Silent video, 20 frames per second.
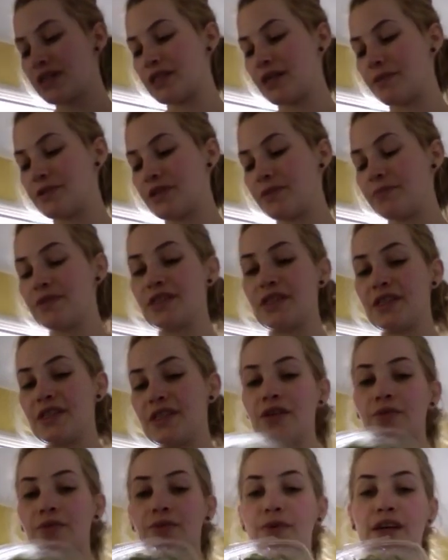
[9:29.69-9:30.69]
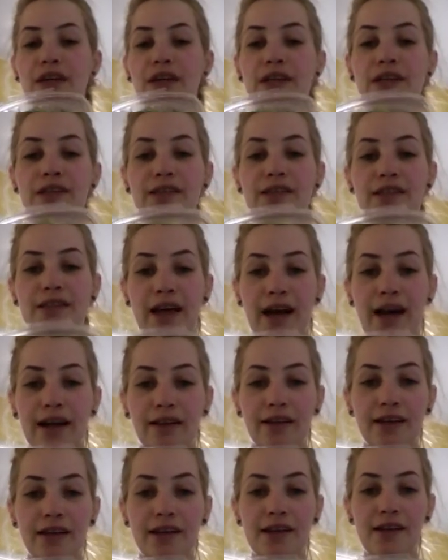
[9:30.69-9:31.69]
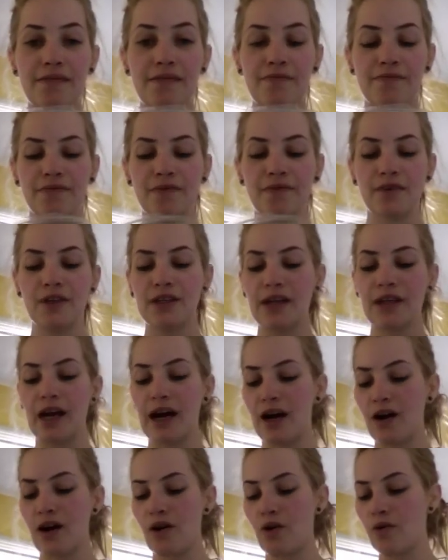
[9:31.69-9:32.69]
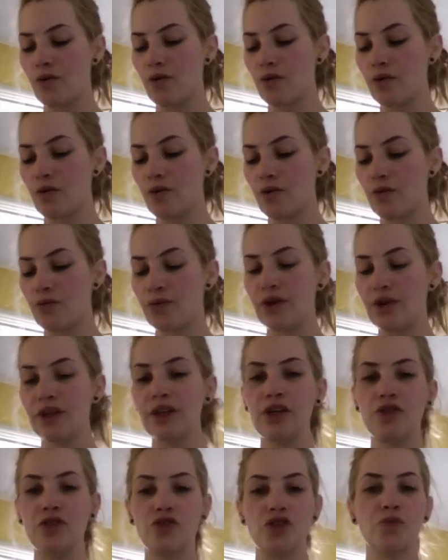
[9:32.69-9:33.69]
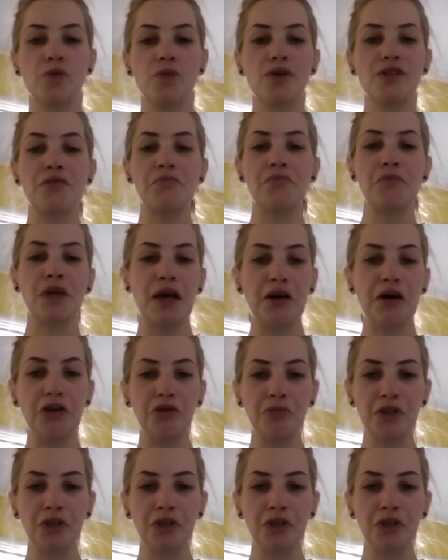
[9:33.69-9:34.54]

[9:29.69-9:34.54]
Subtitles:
up some seaweed salad. Now, really, you just want some kelp.